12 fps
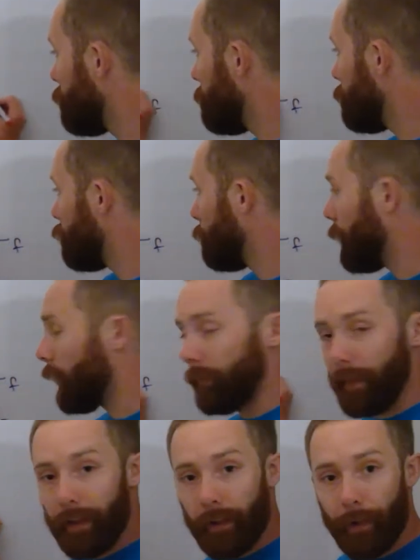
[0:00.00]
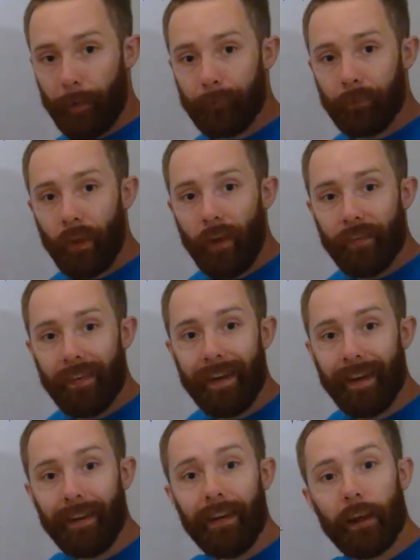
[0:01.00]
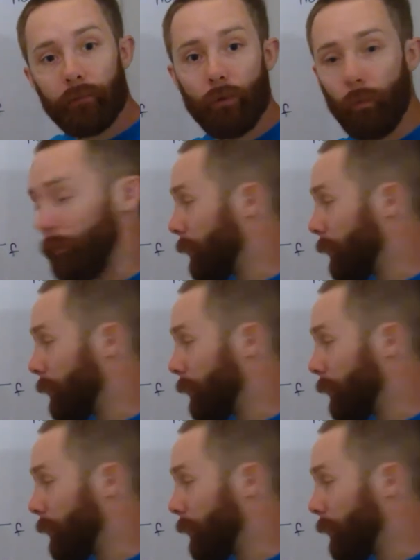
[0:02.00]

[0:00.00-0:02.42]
so it's somewhere over here, then an electron will